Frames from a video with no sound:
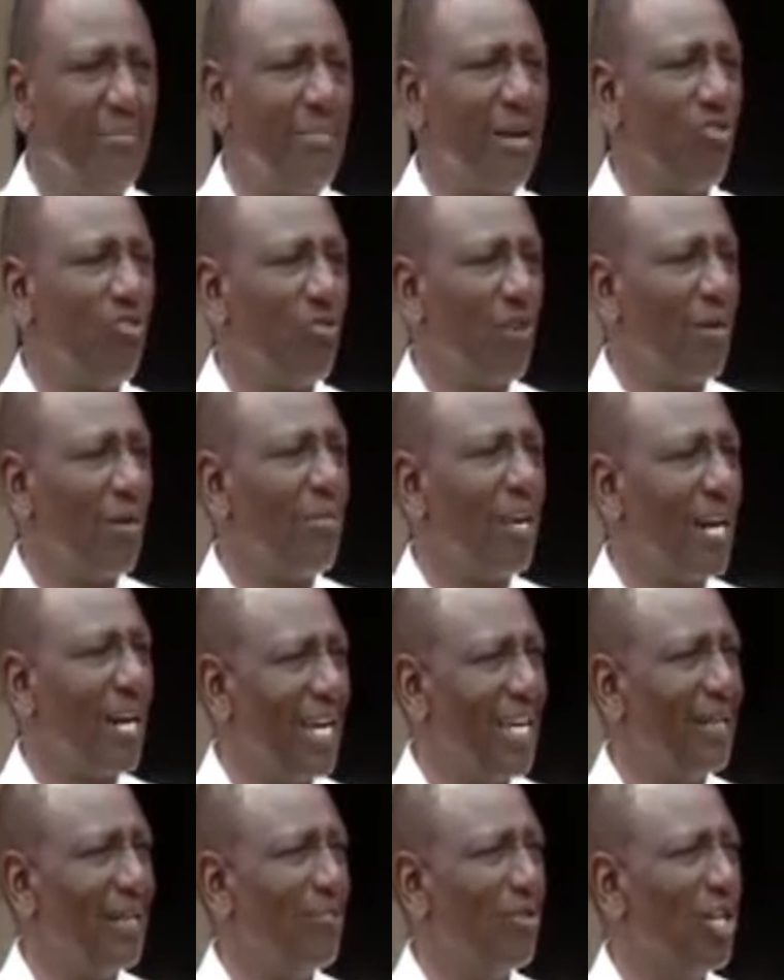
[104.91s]
kama kuna
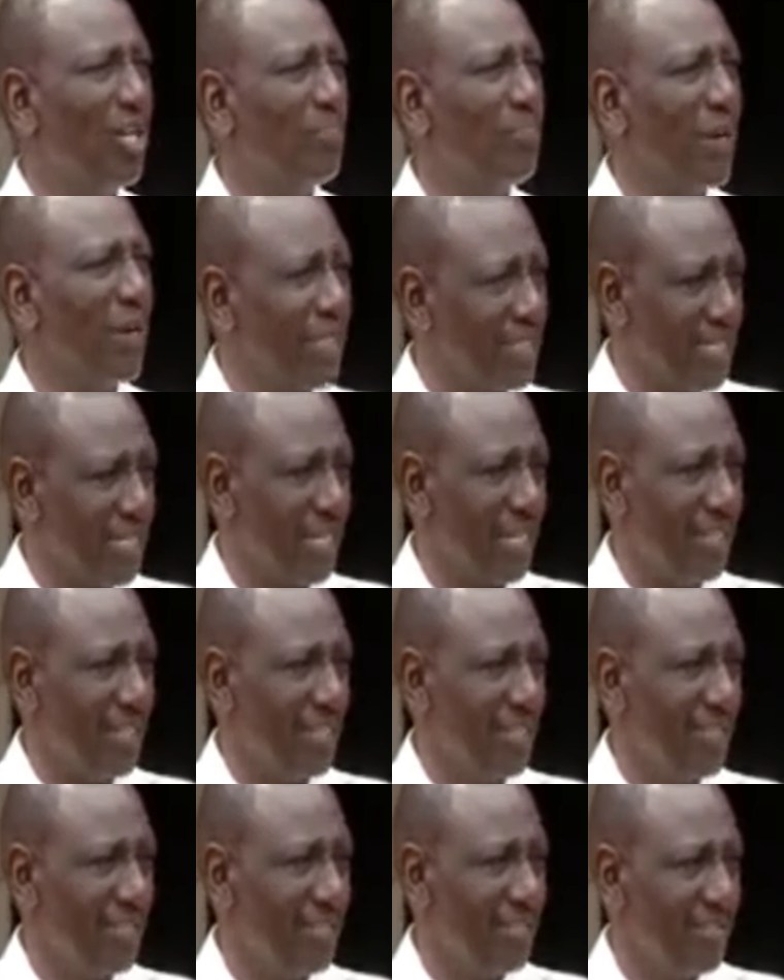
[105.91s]
mahali mlipata